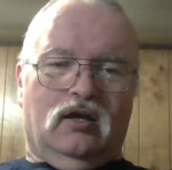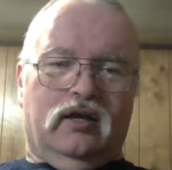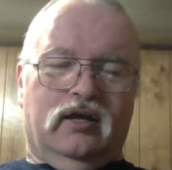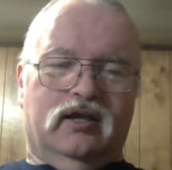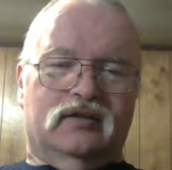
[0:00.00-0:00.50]

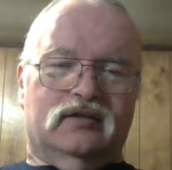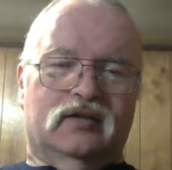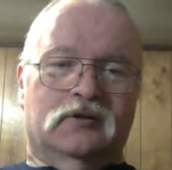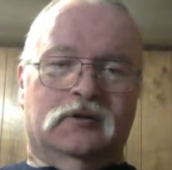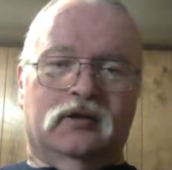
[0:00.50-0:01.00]
And
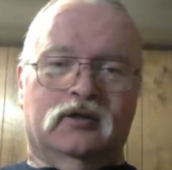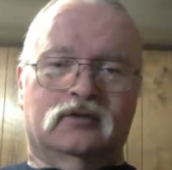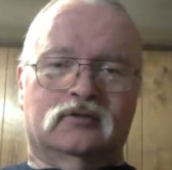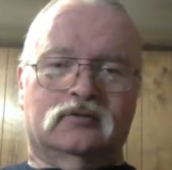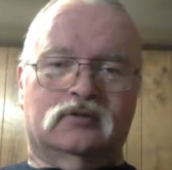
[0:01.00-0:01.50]
uh,
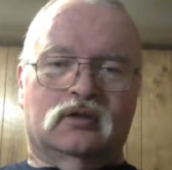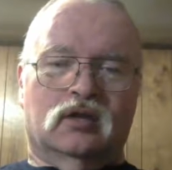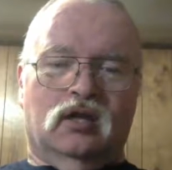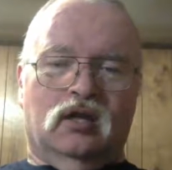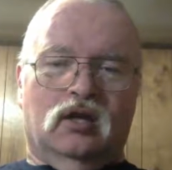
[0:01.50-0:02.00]

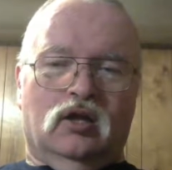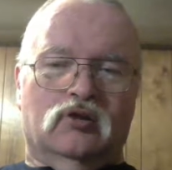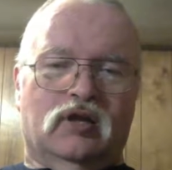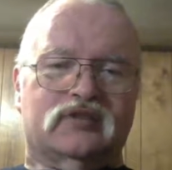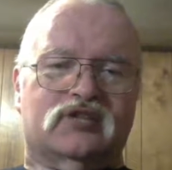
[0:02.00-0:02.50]

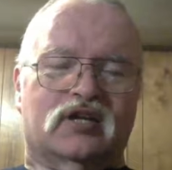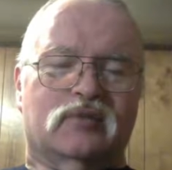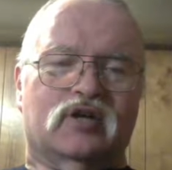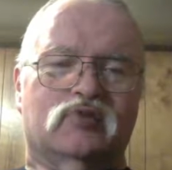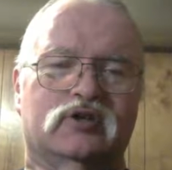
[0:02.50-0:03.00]
last
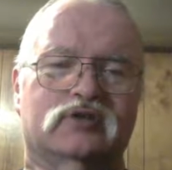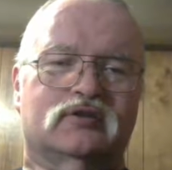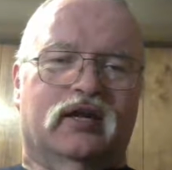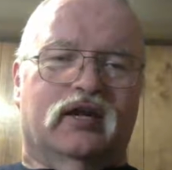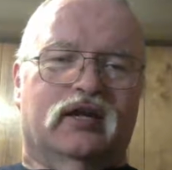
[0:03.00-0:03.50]
time I went
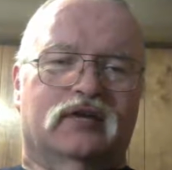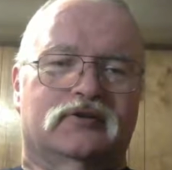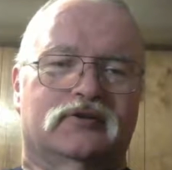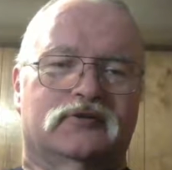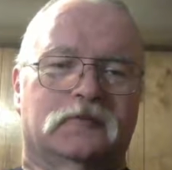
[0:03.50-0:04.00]

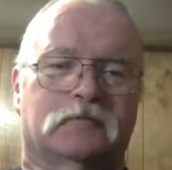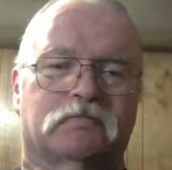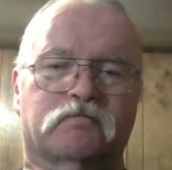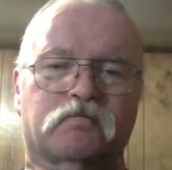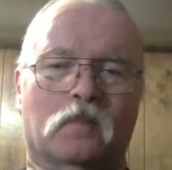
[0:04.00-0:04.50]
and
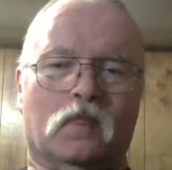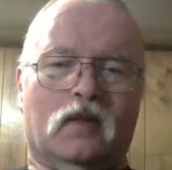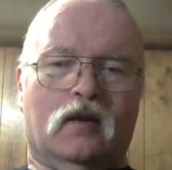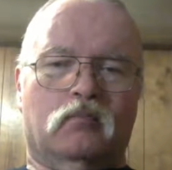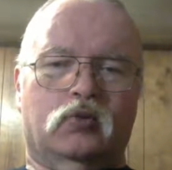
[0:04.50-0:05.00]

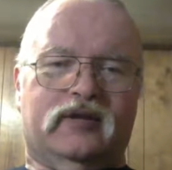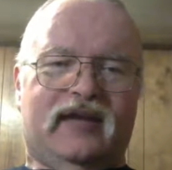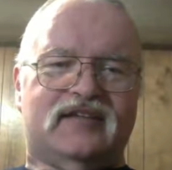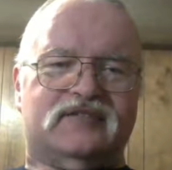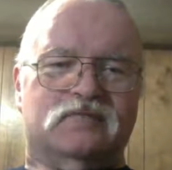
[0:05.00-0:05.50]
put
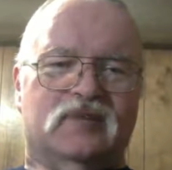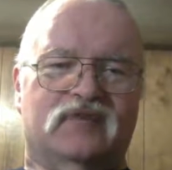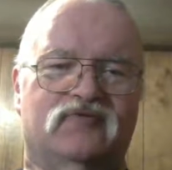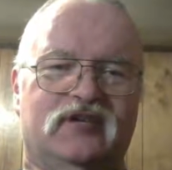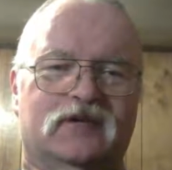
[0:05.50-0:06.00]
gas in
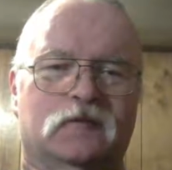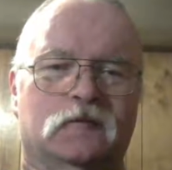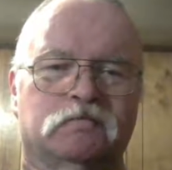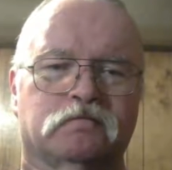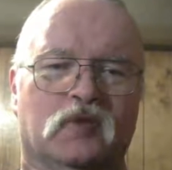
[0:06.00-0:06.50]
my
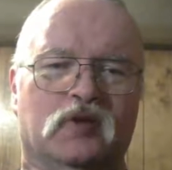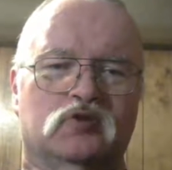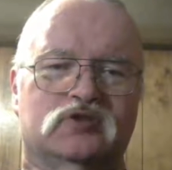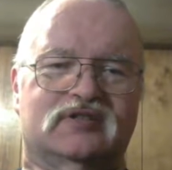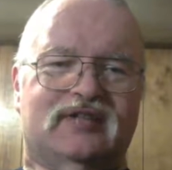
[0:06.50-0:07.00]
vehicle, it
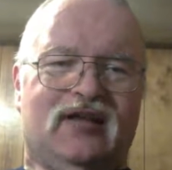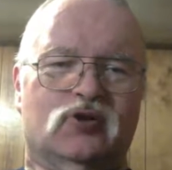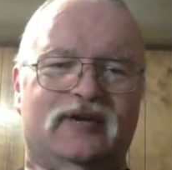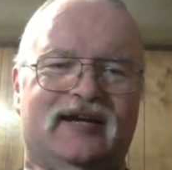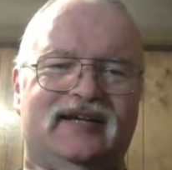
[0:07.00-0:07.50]
was
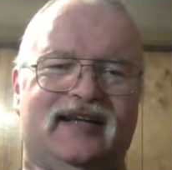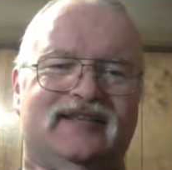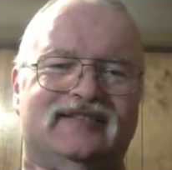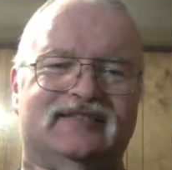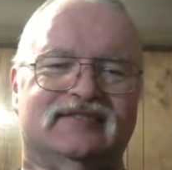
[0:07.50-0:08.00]

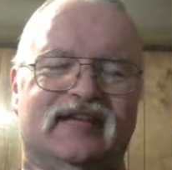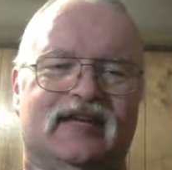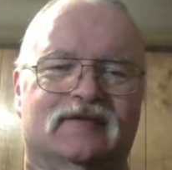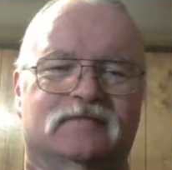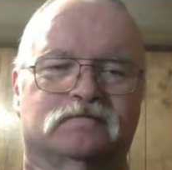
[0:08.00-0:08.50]
$1.98 a
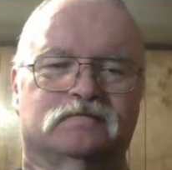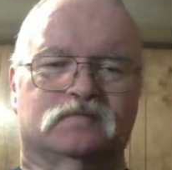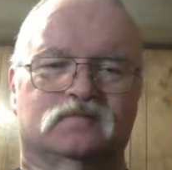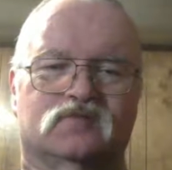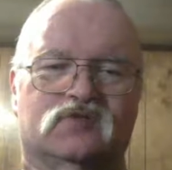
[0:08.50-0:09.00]
gallon.
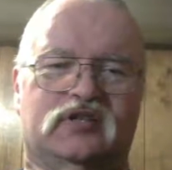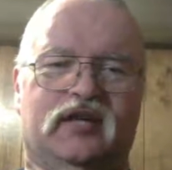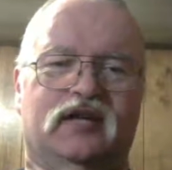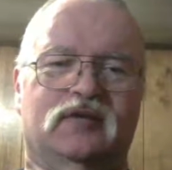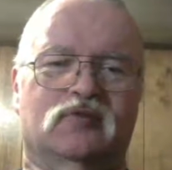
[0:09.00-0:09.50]

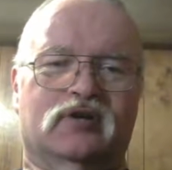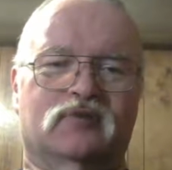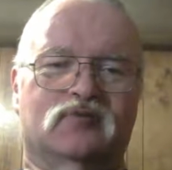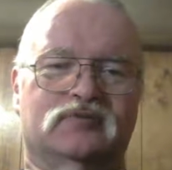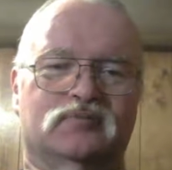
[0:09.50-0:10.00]
Today, when I
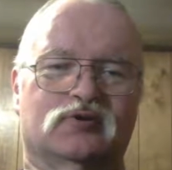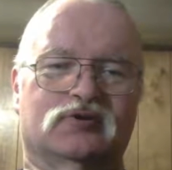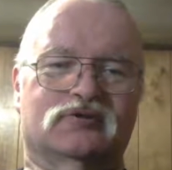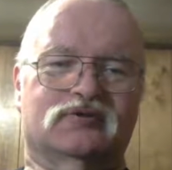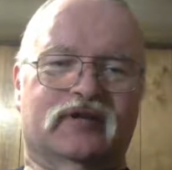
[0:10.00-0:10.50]
went
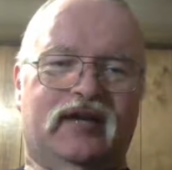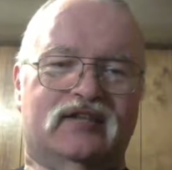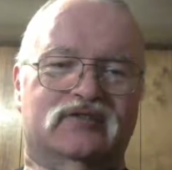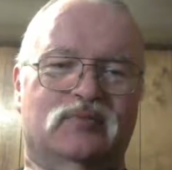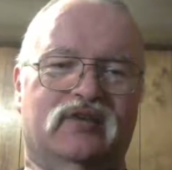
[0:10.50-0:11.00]
put
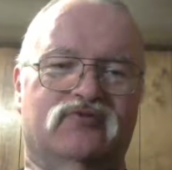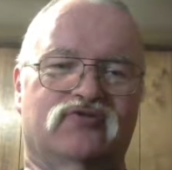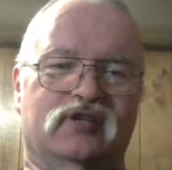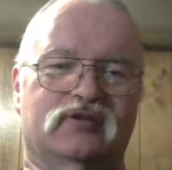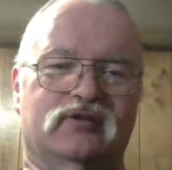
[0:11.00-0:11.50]
gas yeah. in my
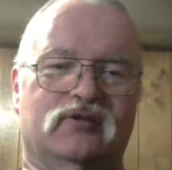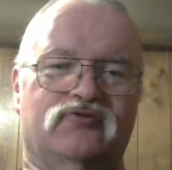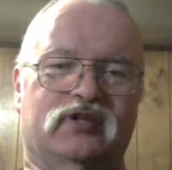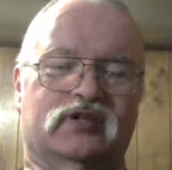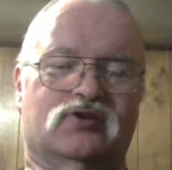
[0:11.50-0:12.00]
ve
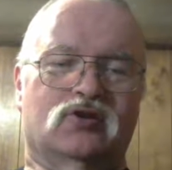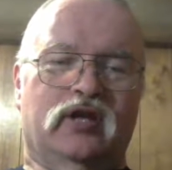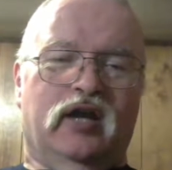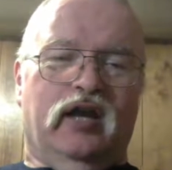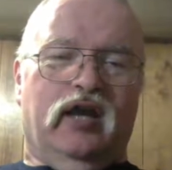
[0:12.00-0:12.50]
vehicle,
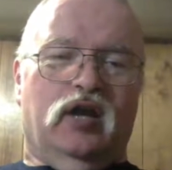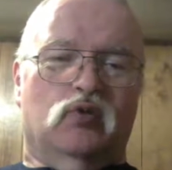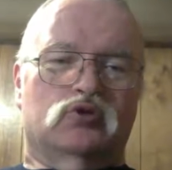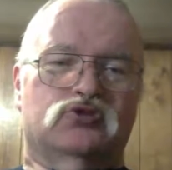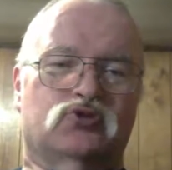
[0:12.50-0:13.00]
it
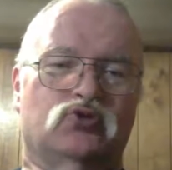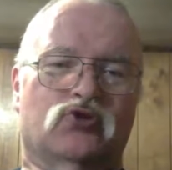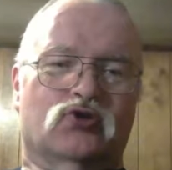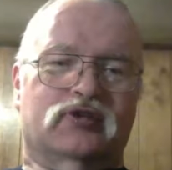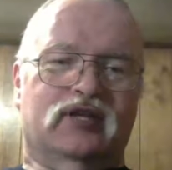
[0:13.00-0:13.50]
was
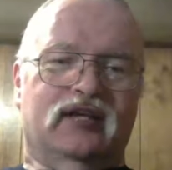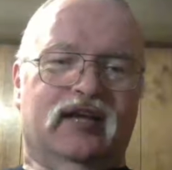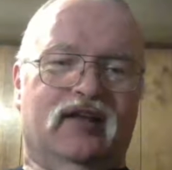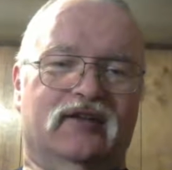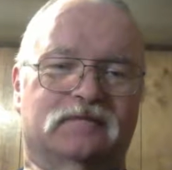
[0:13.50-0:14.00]
2.13 a
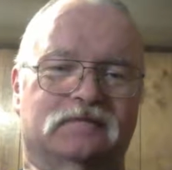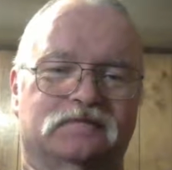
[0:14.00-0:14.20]
gallon.